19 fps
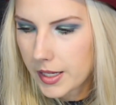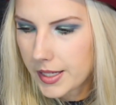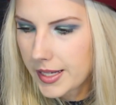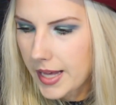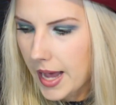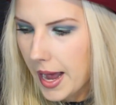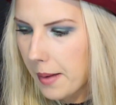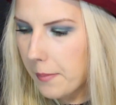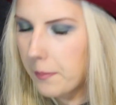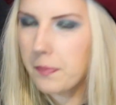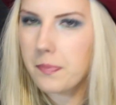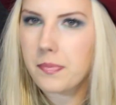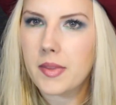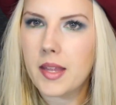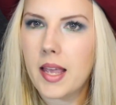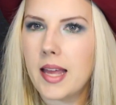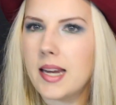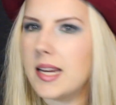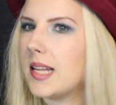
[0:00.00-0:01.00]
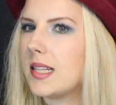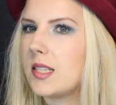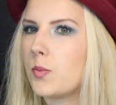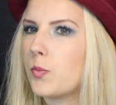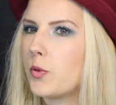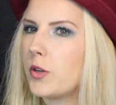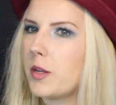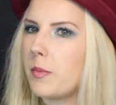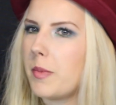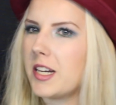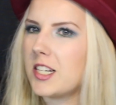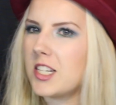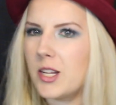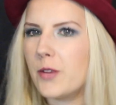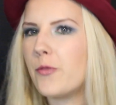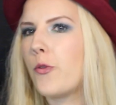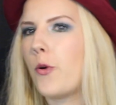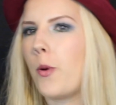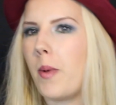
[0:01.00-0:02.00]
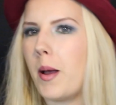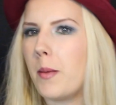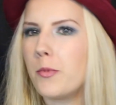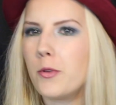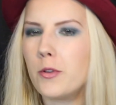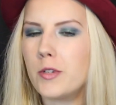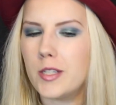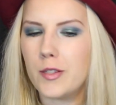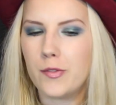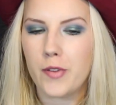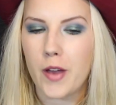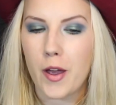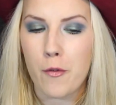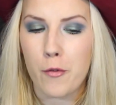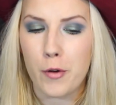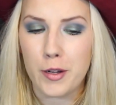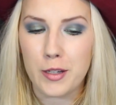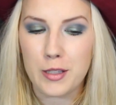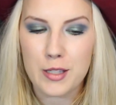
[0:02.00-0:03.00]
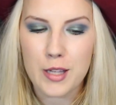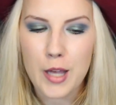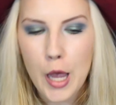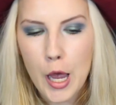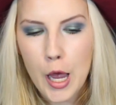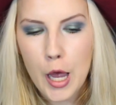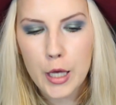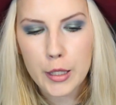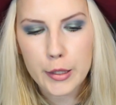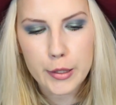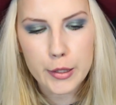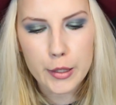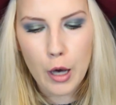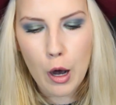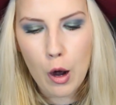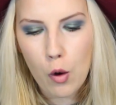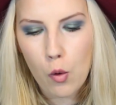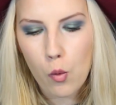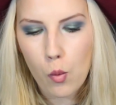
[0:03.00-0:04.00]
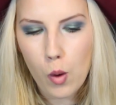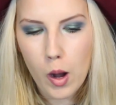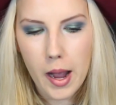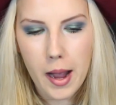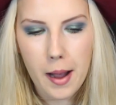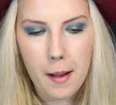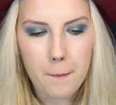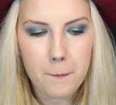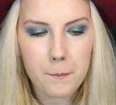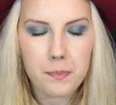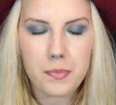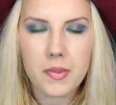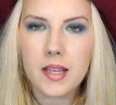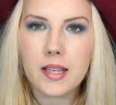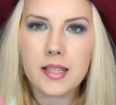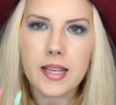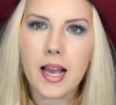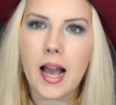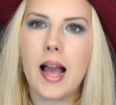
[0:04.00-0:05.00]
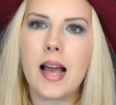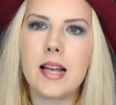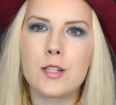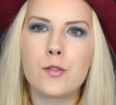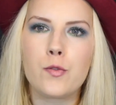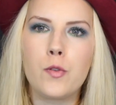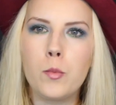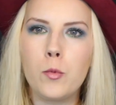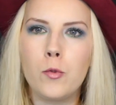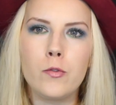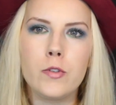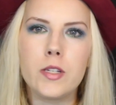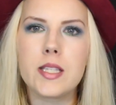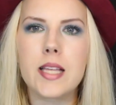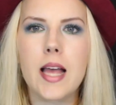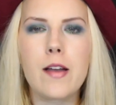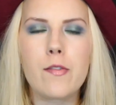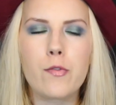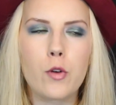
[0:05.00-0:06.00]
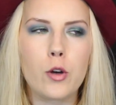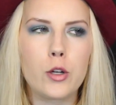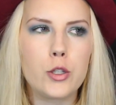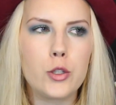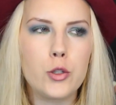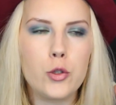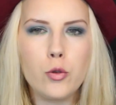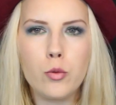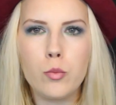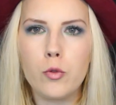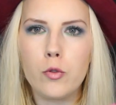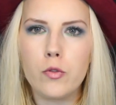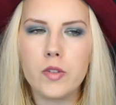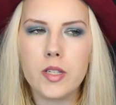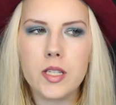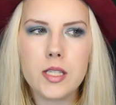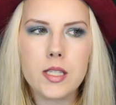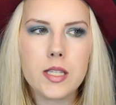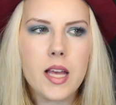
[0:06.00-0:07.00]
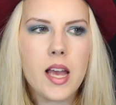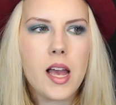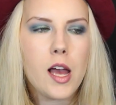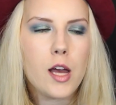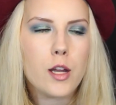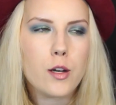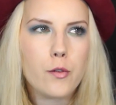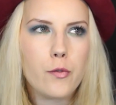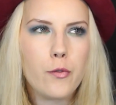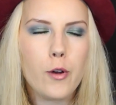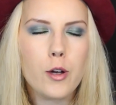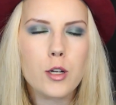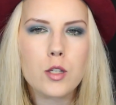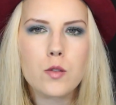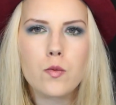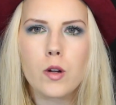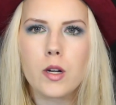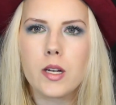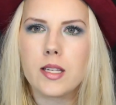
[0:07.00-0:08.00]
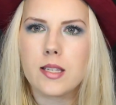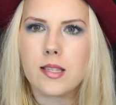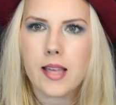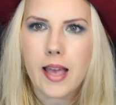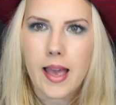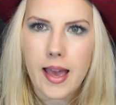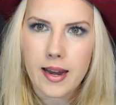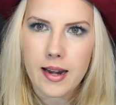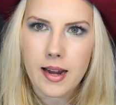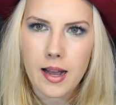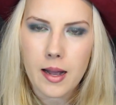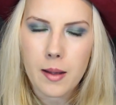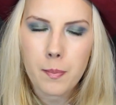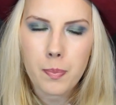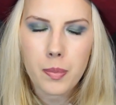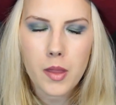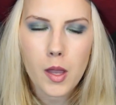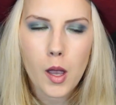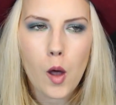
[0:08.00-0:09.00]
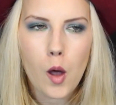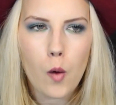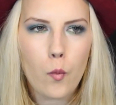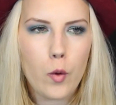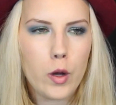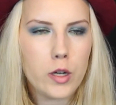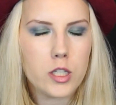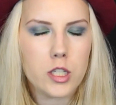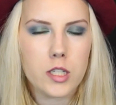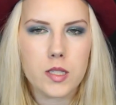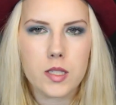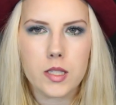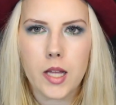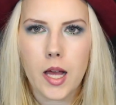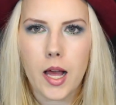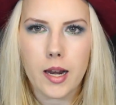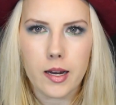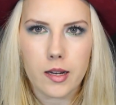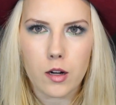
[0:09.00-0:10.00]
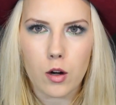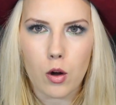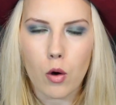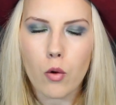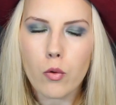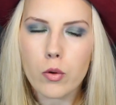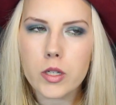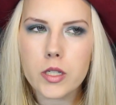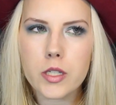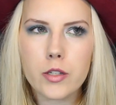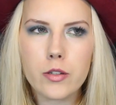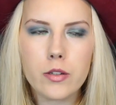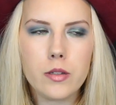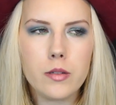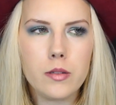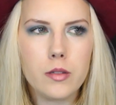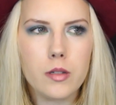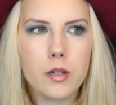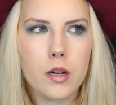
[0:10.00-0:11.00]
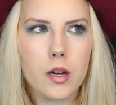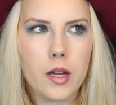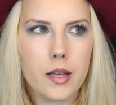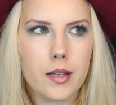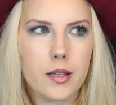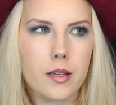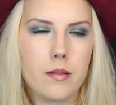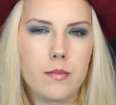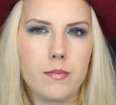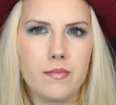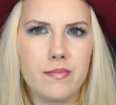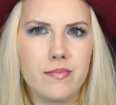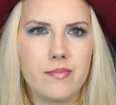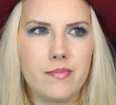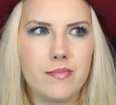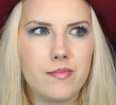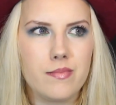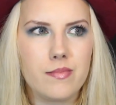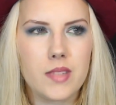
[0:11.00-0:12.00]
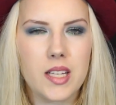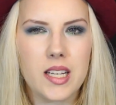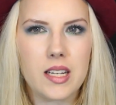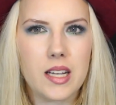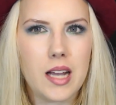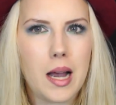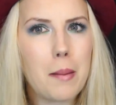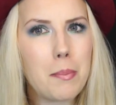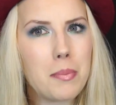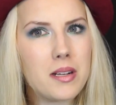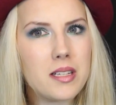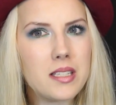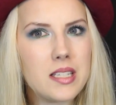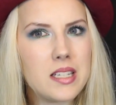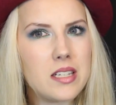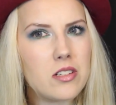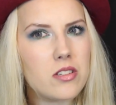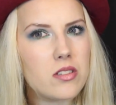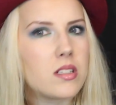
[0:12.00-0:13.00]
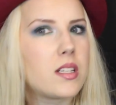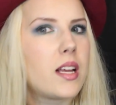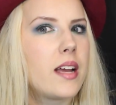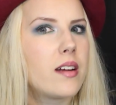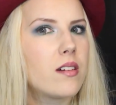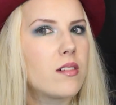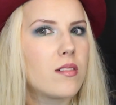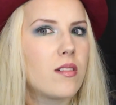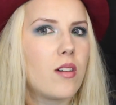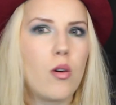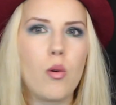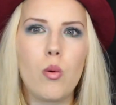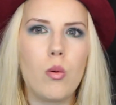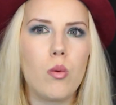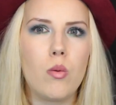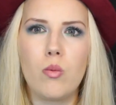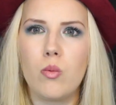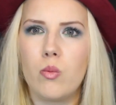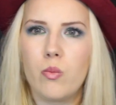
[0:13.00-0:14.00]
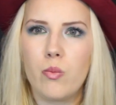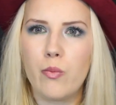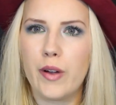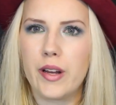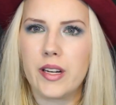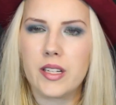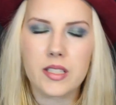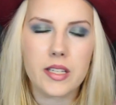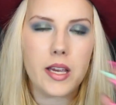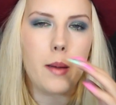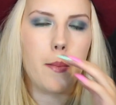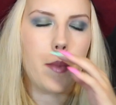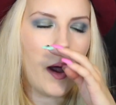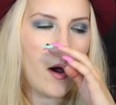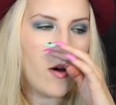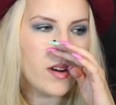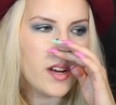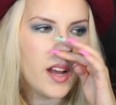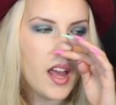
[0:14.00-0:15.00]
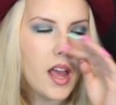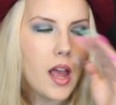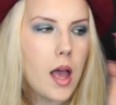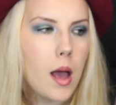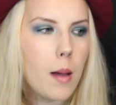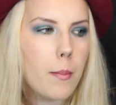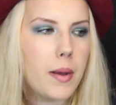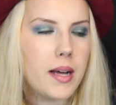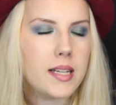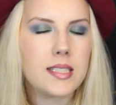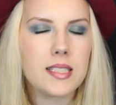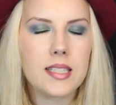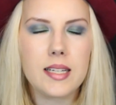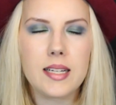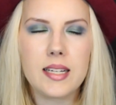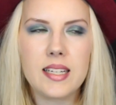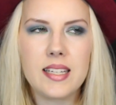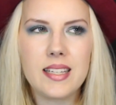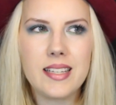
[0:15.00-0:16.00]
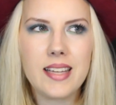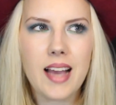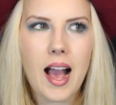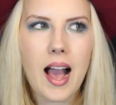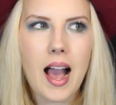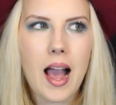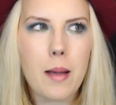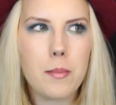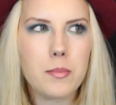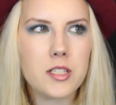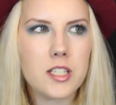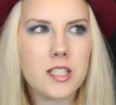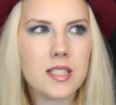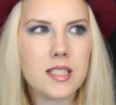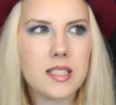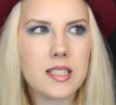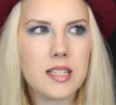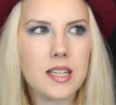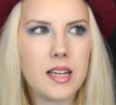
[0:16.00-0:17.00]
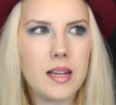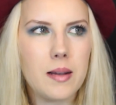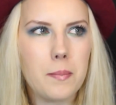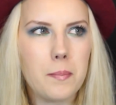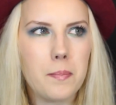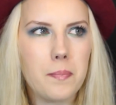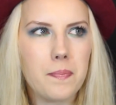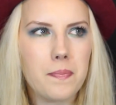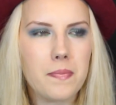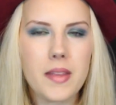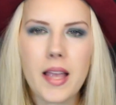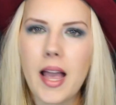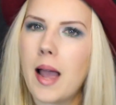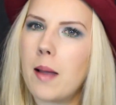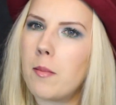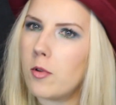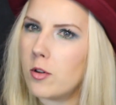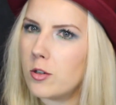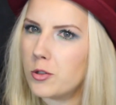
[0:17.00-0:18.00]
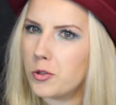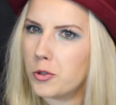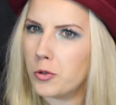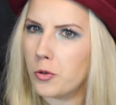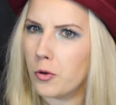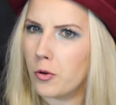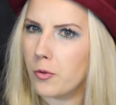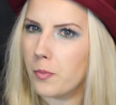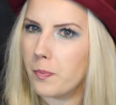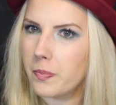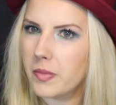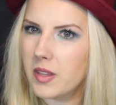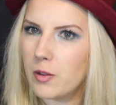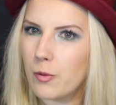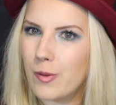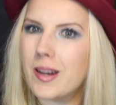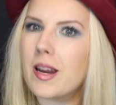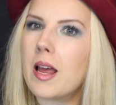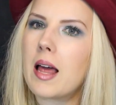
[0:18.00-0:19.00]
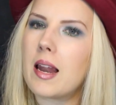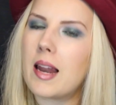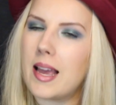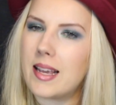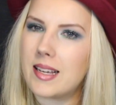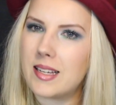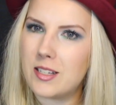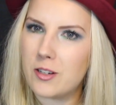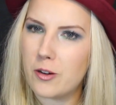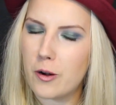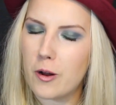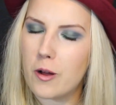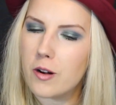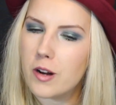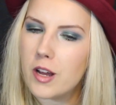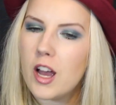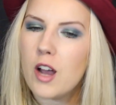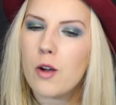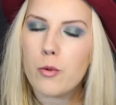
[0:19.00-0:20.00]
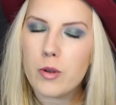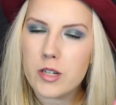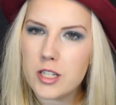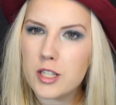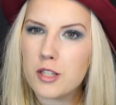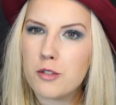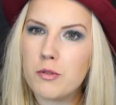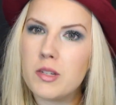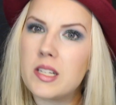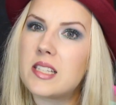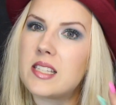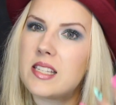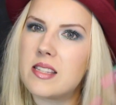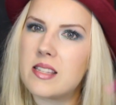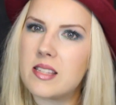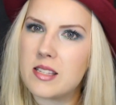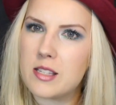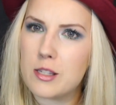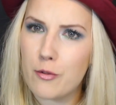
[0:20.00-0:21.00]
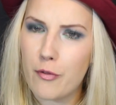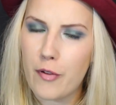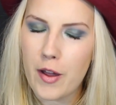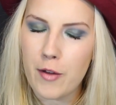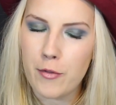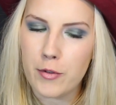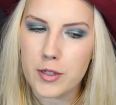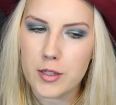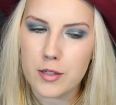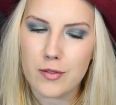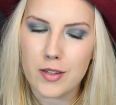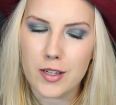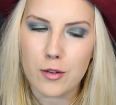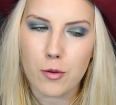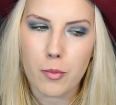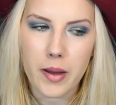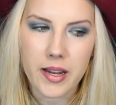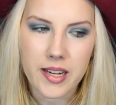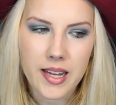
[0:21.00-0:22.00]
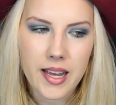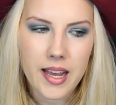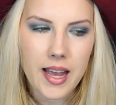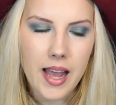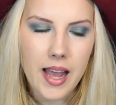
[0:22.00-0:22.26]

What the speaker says: Yeah, and that's pretty much it for my beauty favorites. So yeah, as for movies, I've got two movies. The first one is Hannah, which is a little older, like a couple years. I don't know when it came out, but yeah, I'm unsure whether I like it or not, which is weird since it's a favorites video. But